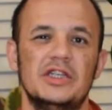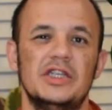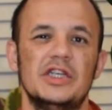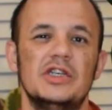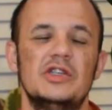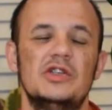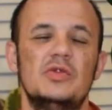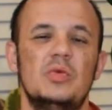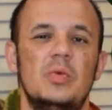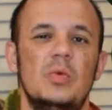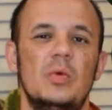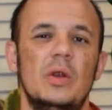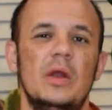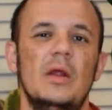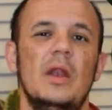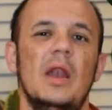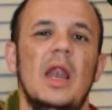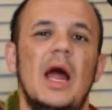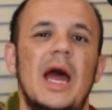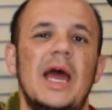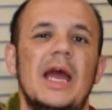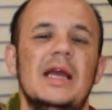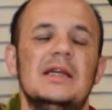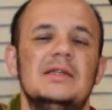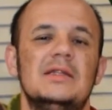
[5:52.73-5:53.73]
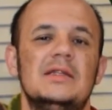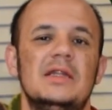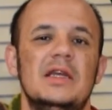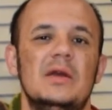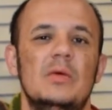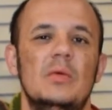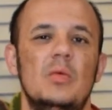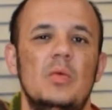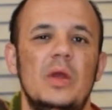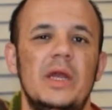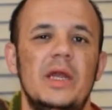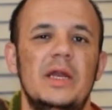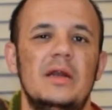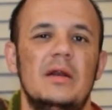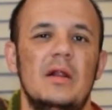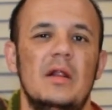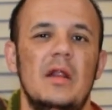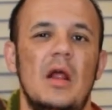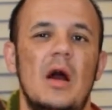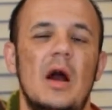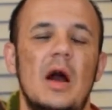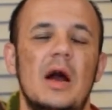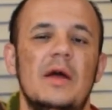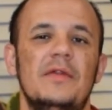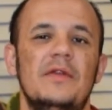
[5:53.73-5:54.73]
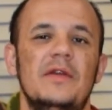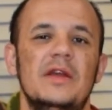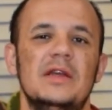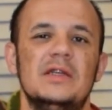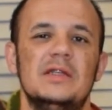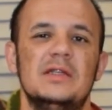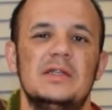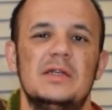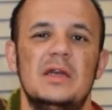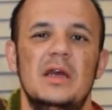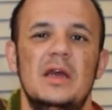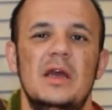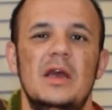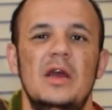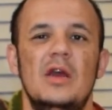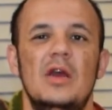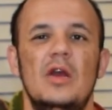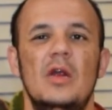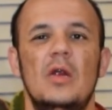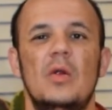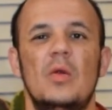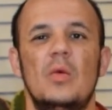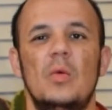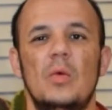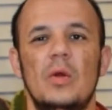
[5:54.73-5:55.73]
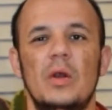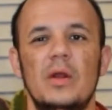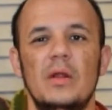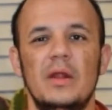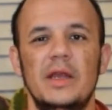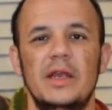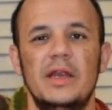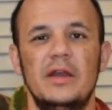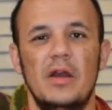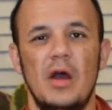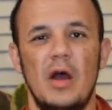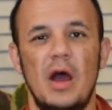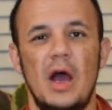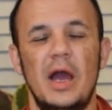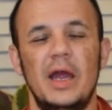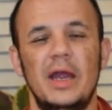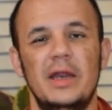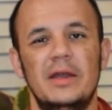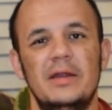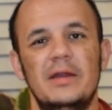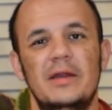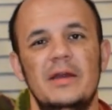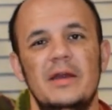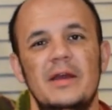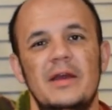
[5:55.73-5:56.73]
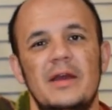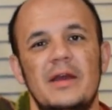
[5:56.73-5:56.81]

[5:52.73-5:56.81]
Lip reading: just realize that weed cloth is really not,